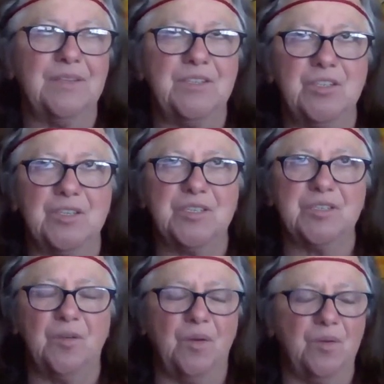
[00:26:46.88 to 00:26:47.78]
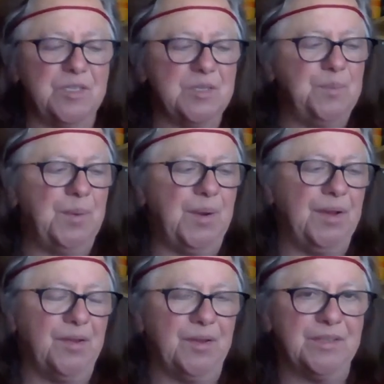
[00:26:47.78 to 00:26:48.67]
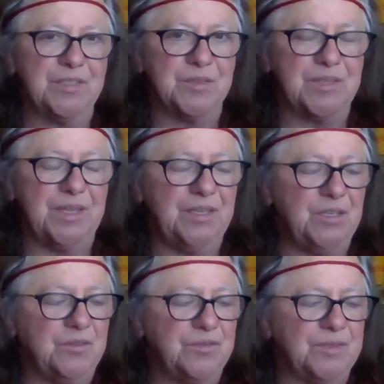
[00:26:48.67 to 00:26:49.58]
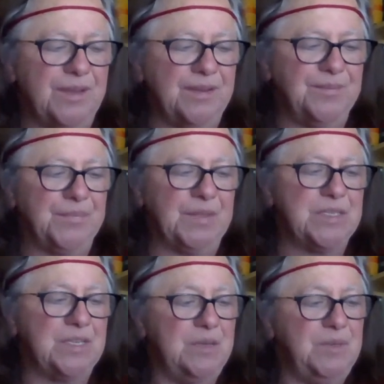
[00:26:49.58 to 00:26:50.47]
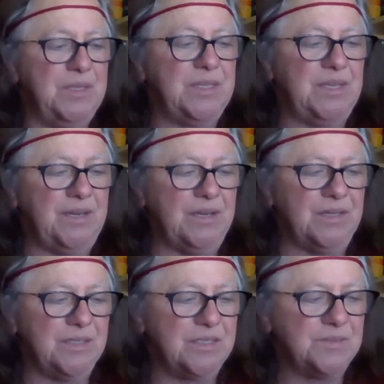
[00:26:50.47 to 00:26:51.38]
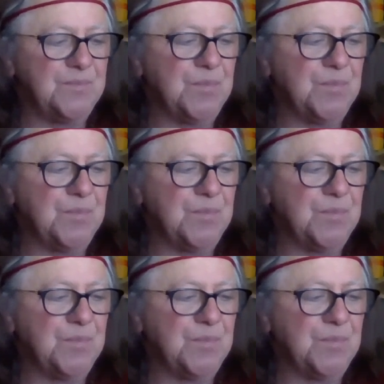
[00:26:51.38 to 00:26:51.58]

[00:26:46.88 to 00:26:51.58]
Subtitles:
just so spot on. So thank you for that. And Timothy asked,